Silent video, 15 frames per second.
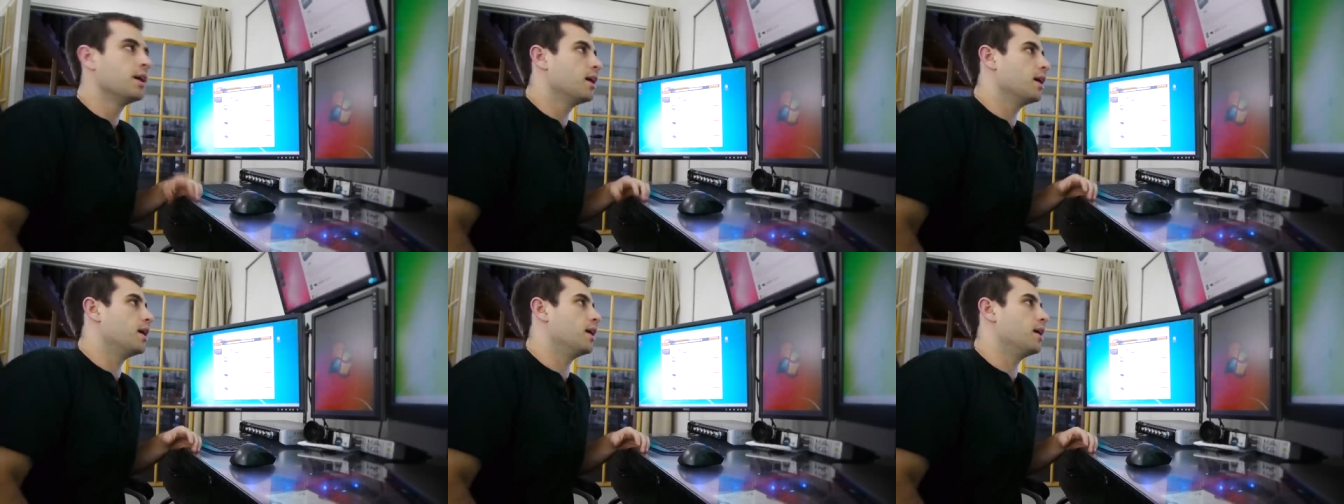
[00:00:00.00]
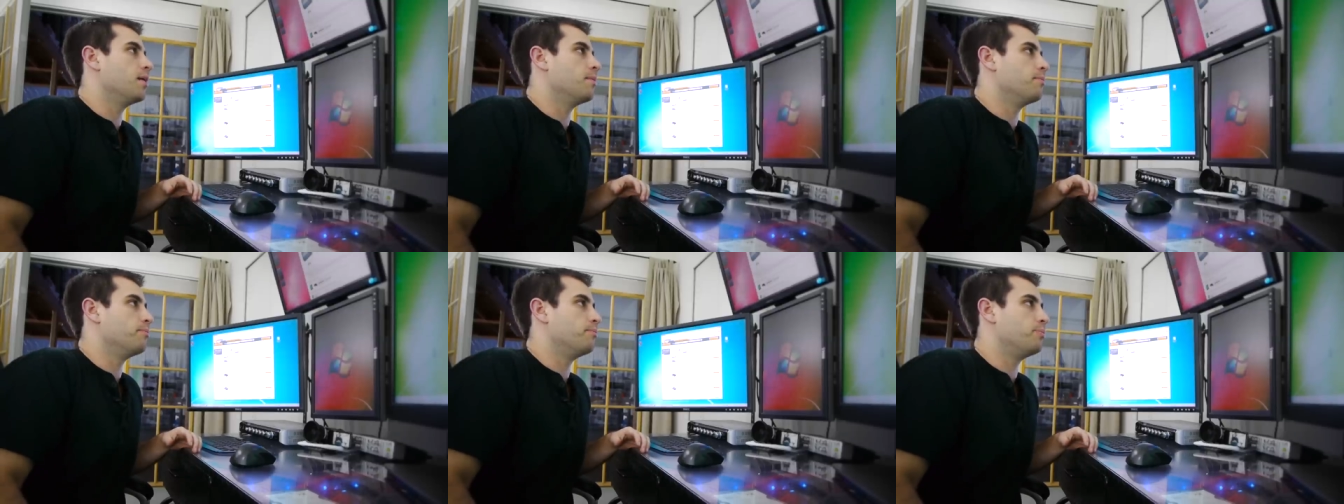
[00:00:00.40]

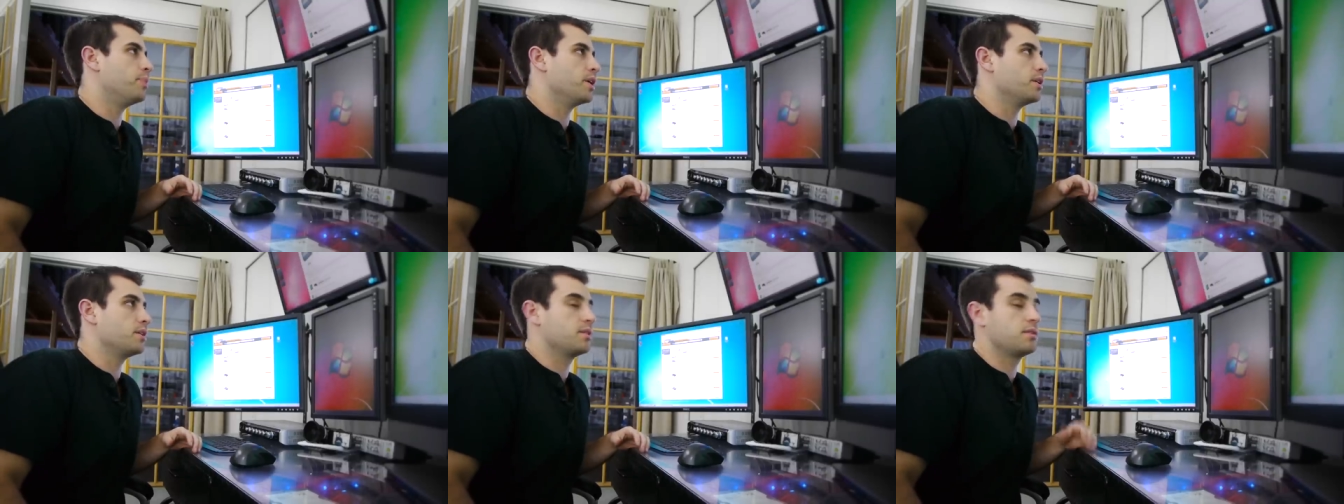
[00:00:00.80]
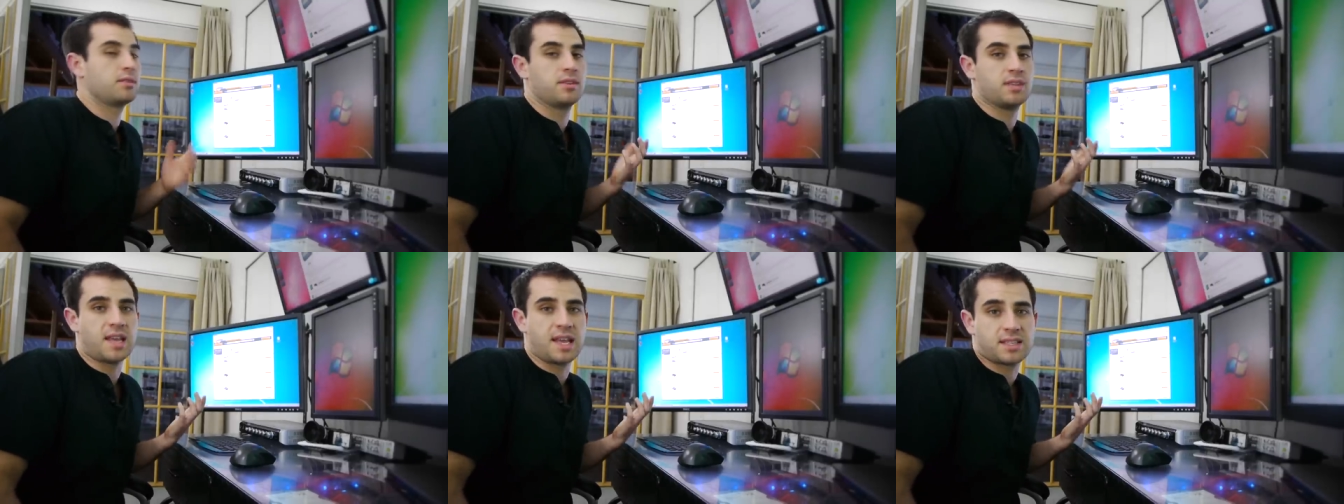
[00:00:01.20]
Um, but
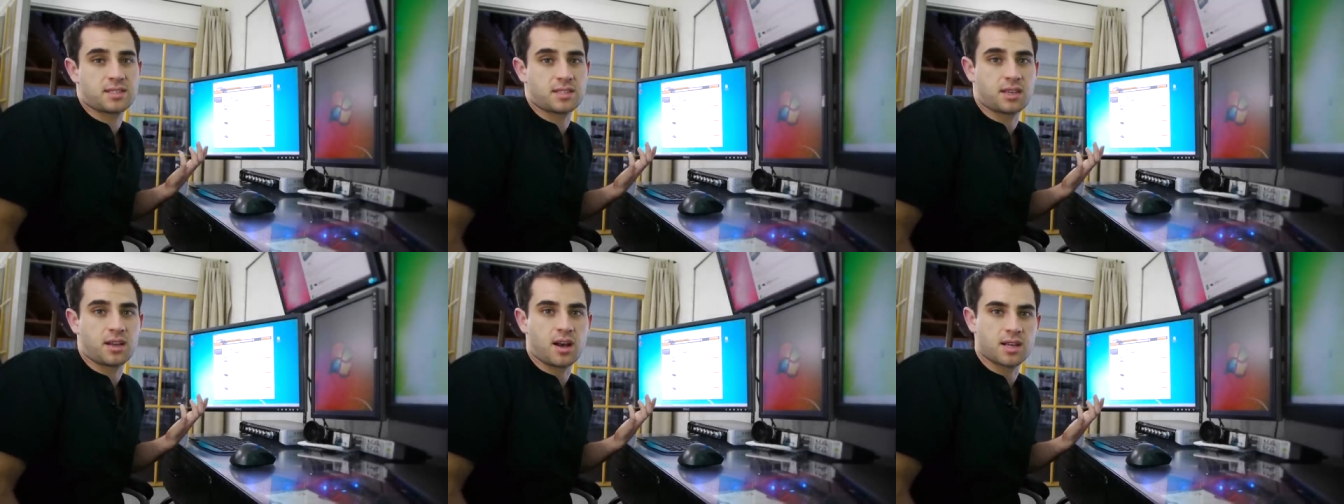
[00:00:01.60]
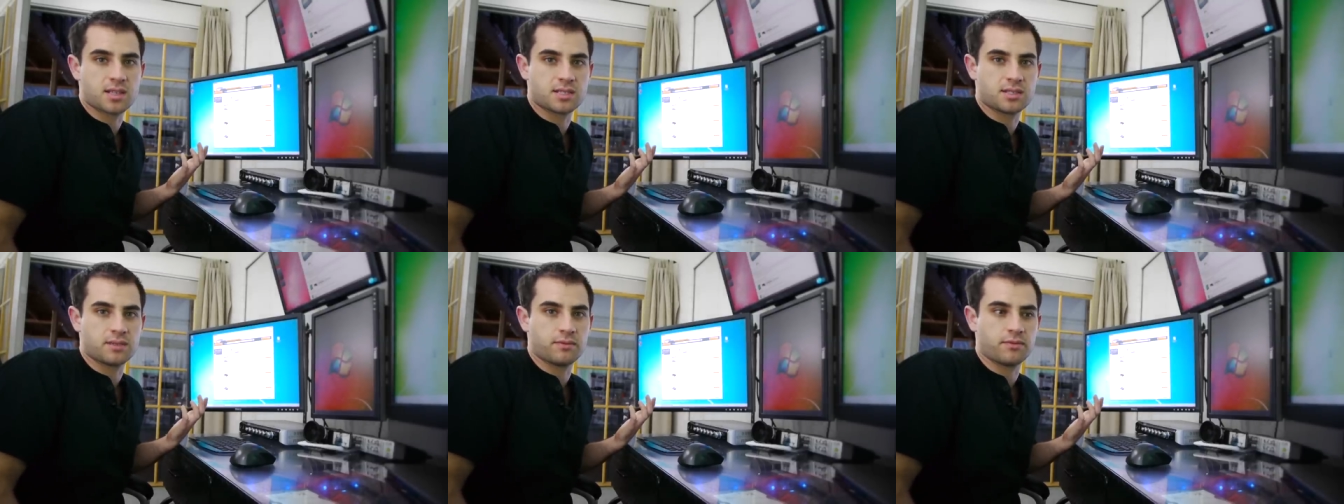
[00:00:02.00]
that's the
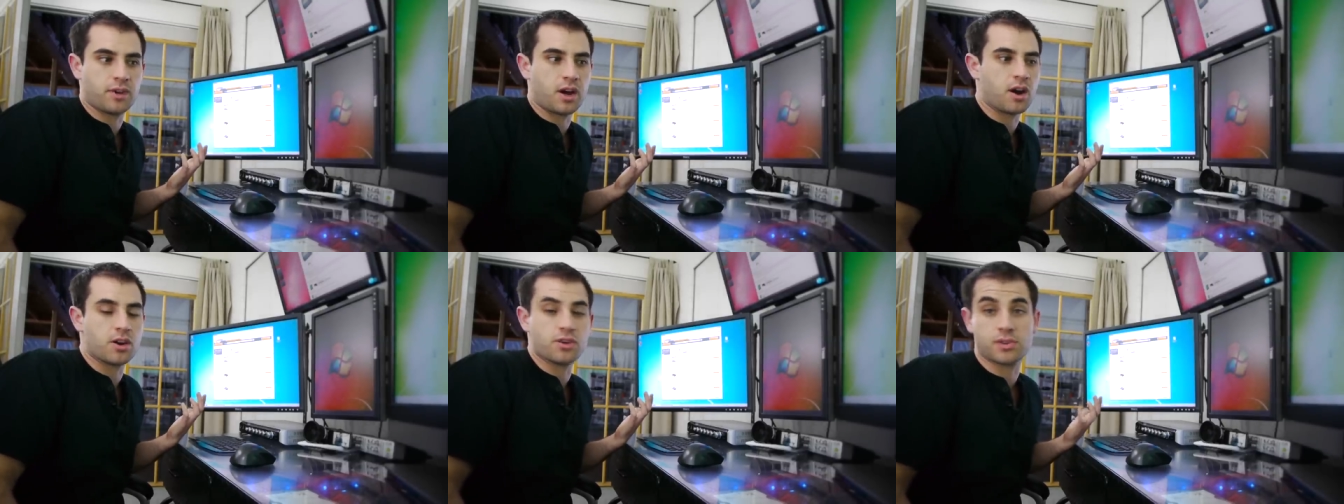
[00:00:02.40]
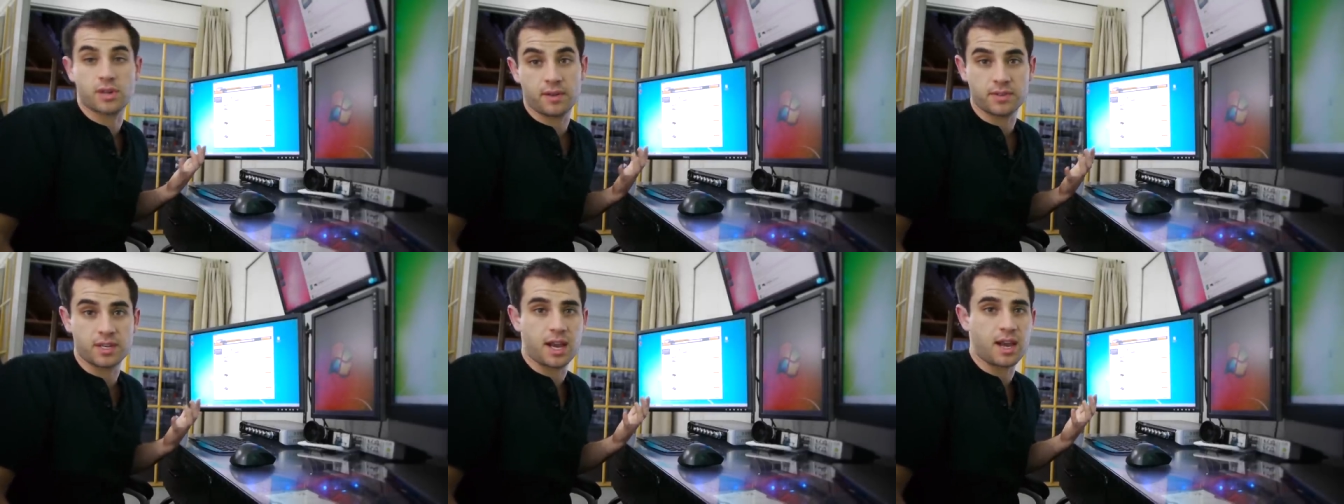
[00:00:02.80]
cost of a hard
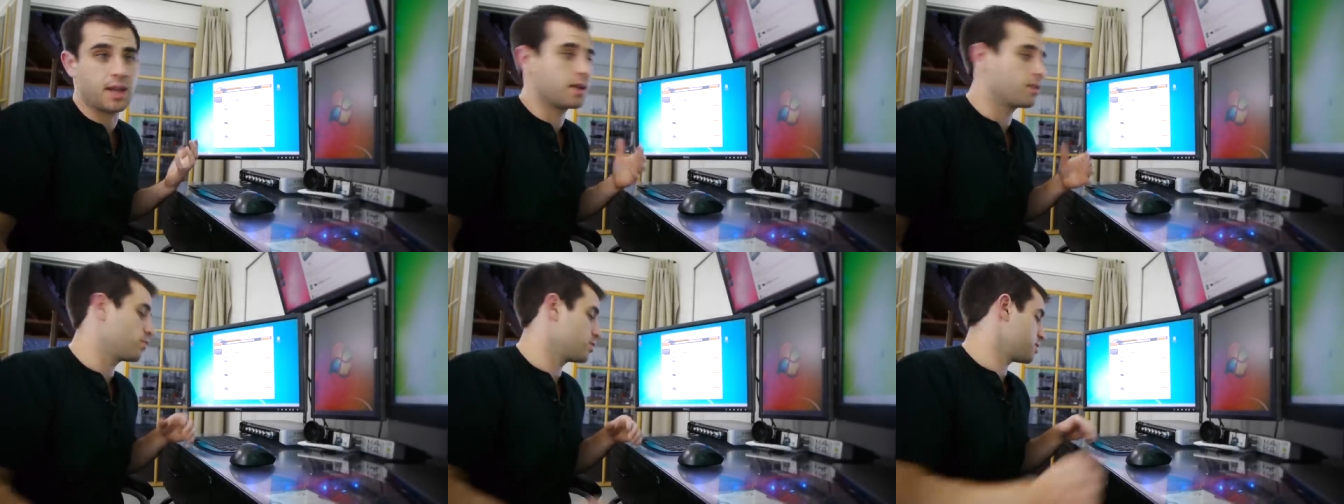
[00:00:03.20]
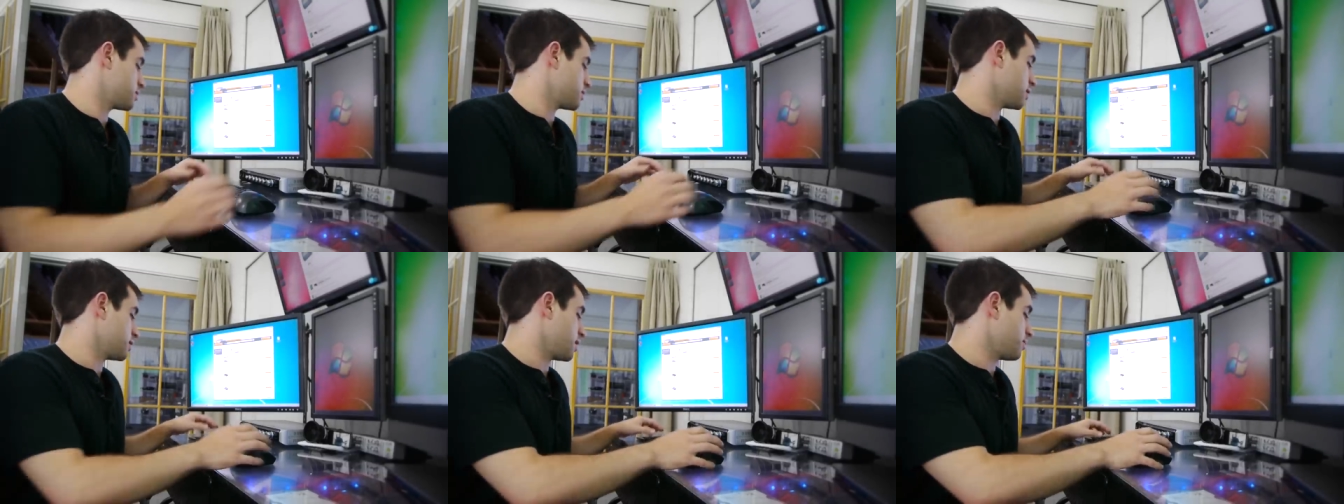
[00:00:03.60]
drive dying, which is
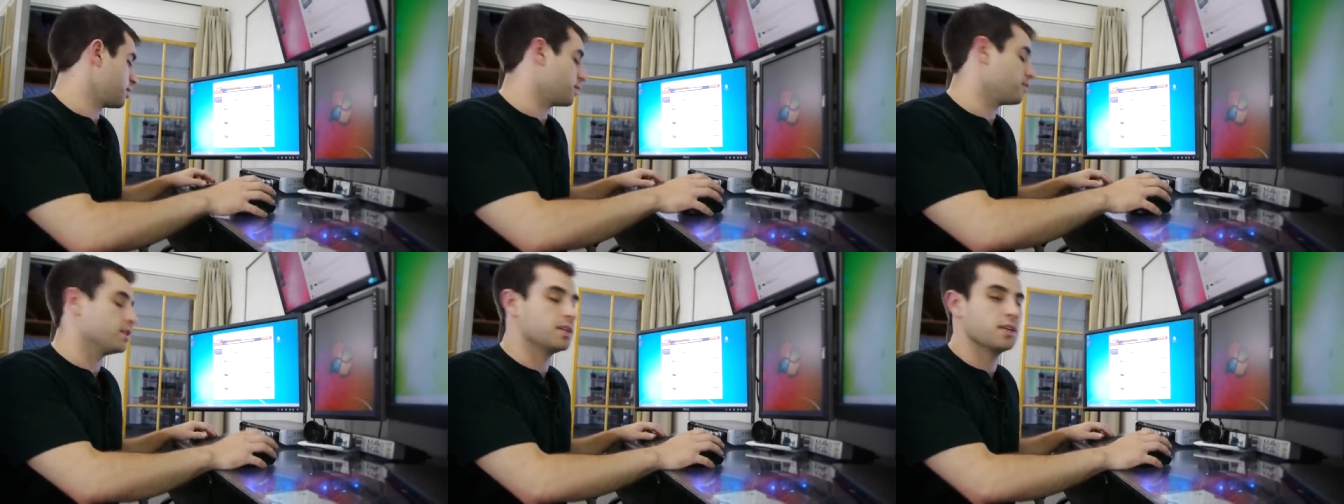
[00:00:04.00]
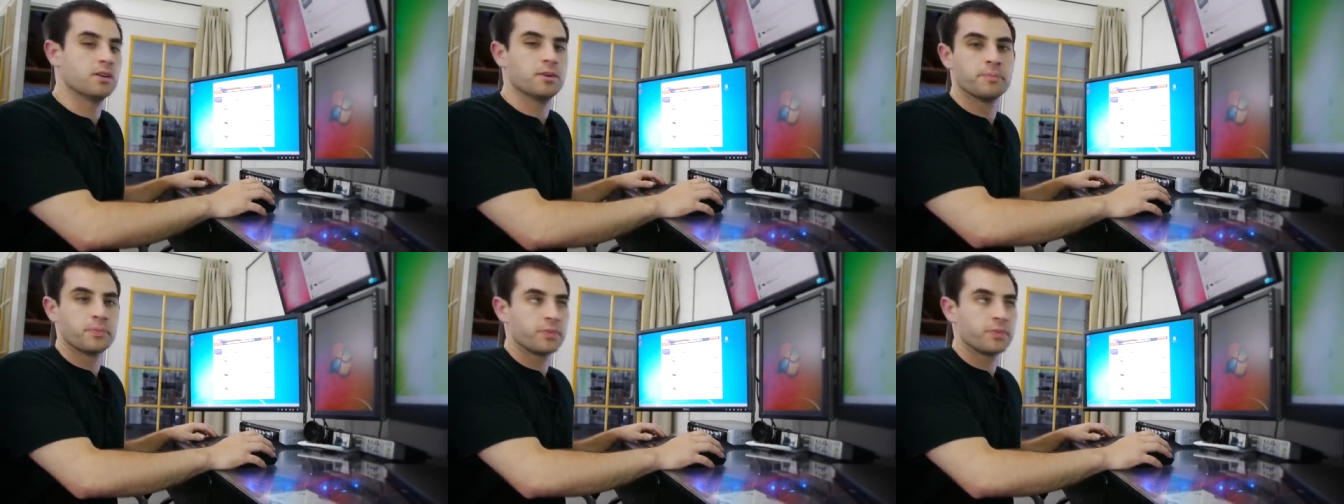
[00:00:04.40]
not that big of a deal.